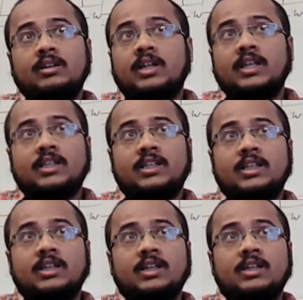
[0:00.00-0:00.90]
like
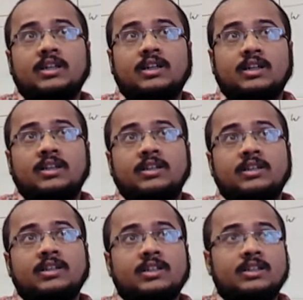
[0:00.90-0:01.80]
uh, uh,
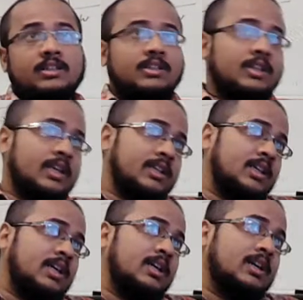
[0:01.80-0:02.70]
like
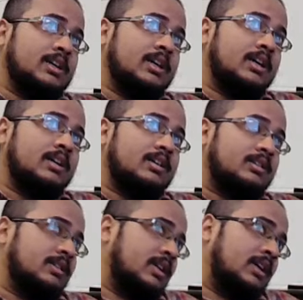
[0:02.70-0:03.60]

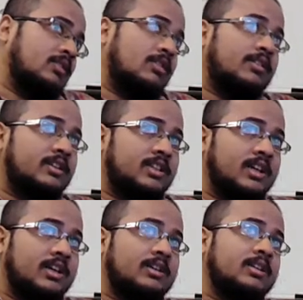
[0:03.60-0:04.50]
uncover
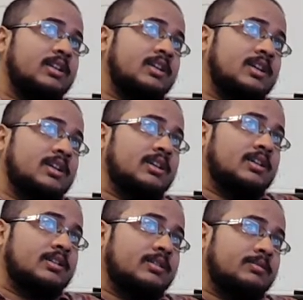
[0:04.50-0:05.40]
the
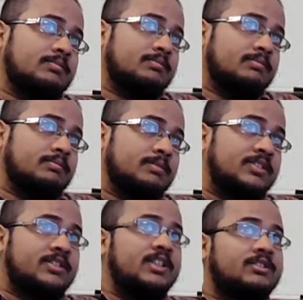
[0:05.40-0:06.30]

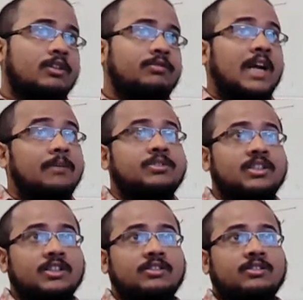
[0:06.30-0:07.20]
mysteries of time
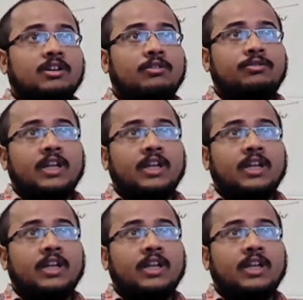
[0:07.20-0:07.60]
series of